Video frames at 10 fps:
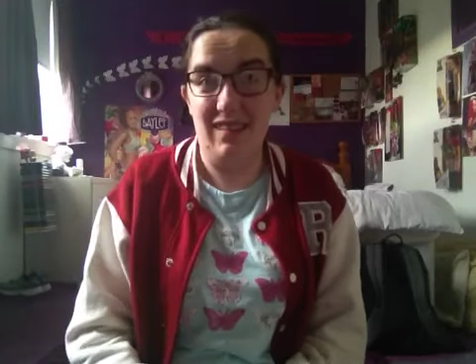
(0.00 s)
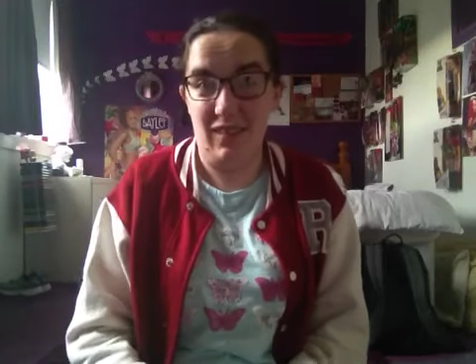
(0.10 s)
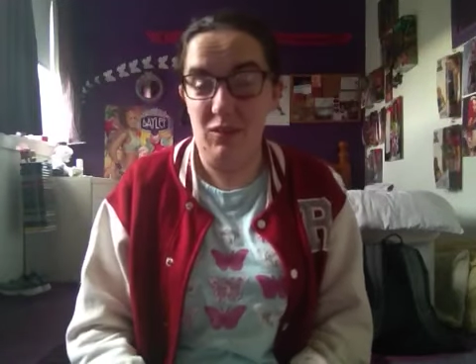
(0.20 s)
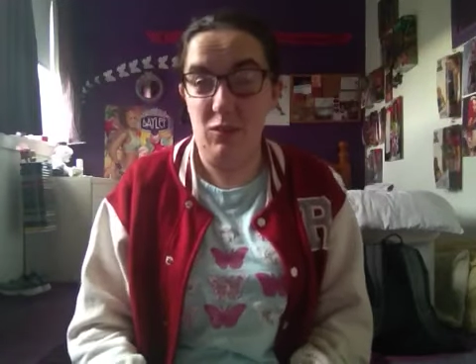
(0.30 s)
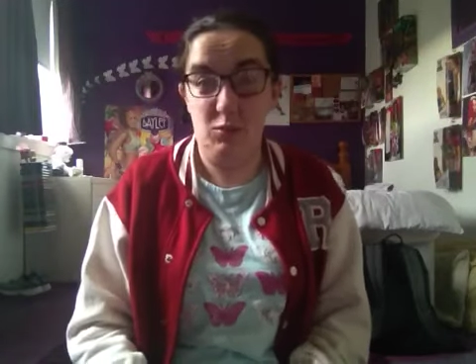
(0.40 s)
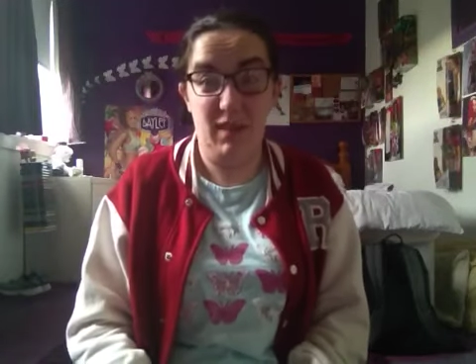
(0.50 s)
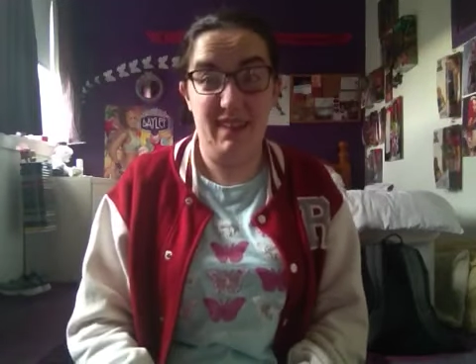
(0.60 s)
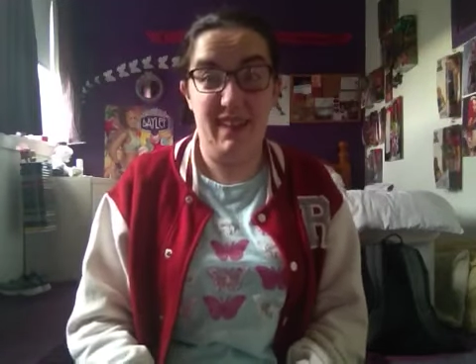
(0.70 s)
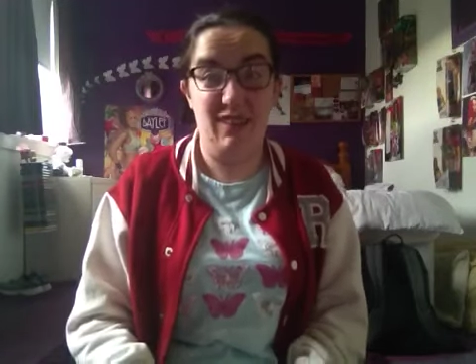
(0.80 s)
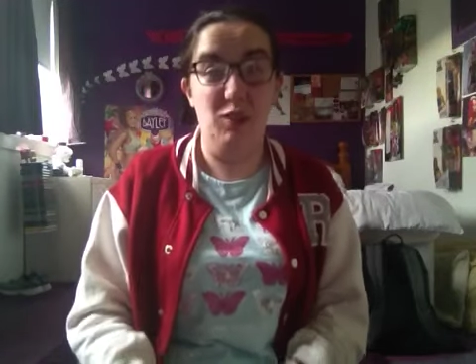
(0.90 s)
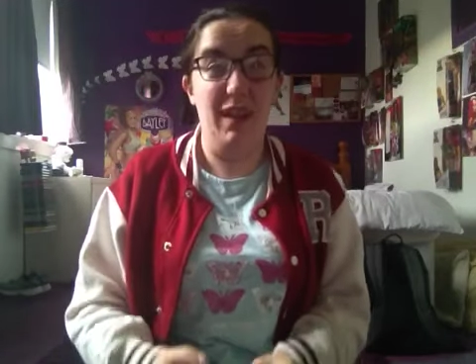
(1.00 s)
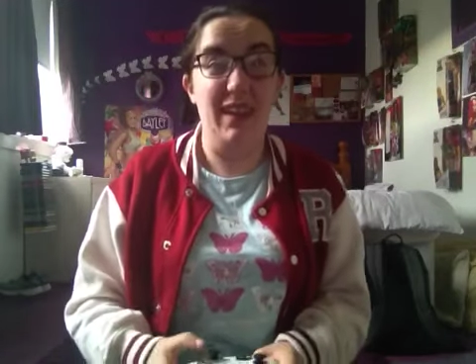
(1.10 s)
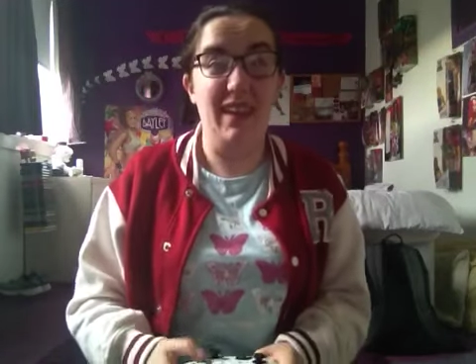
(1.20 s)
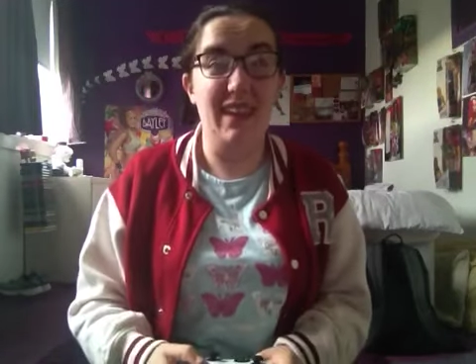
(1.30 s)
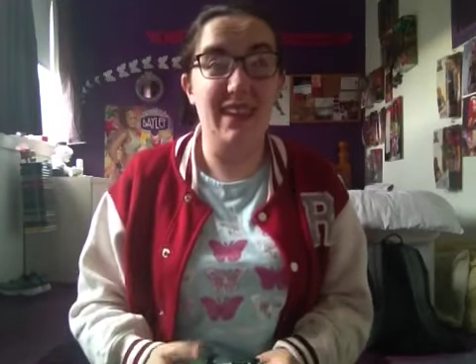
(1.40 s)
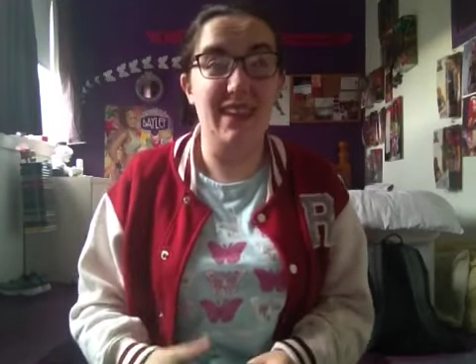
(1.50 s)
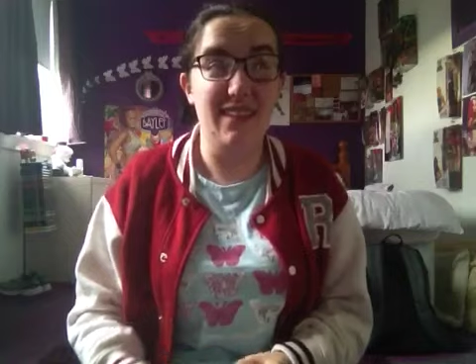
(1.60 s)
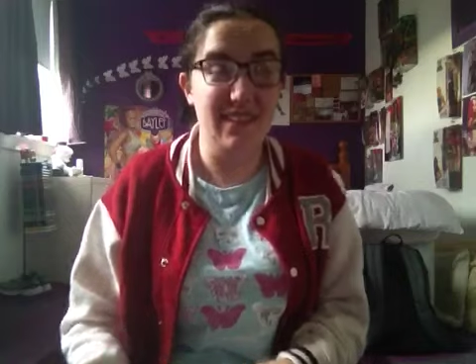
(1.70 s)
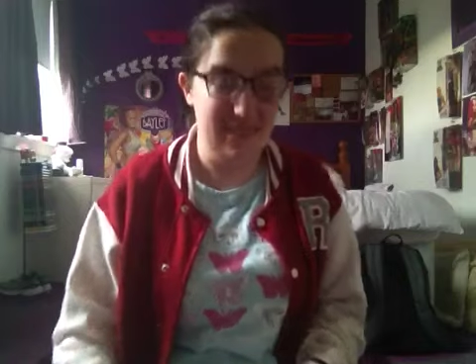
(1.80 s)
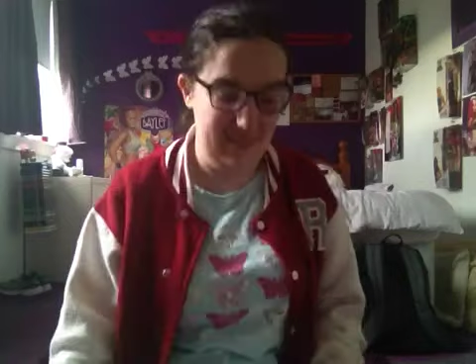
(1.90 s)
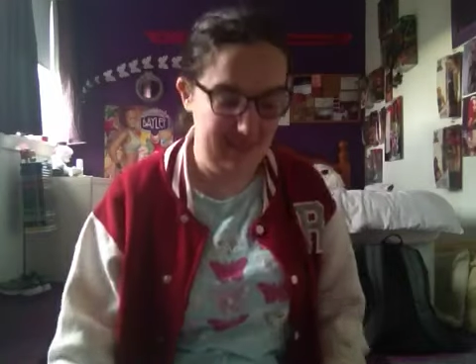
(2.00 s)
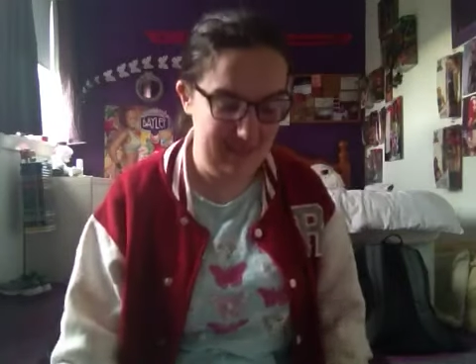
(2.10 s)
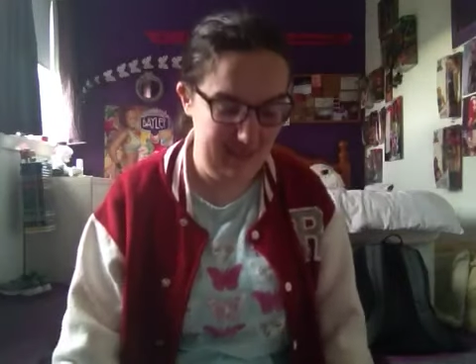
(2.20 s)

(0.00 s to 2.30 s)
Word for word: So, let's get to it.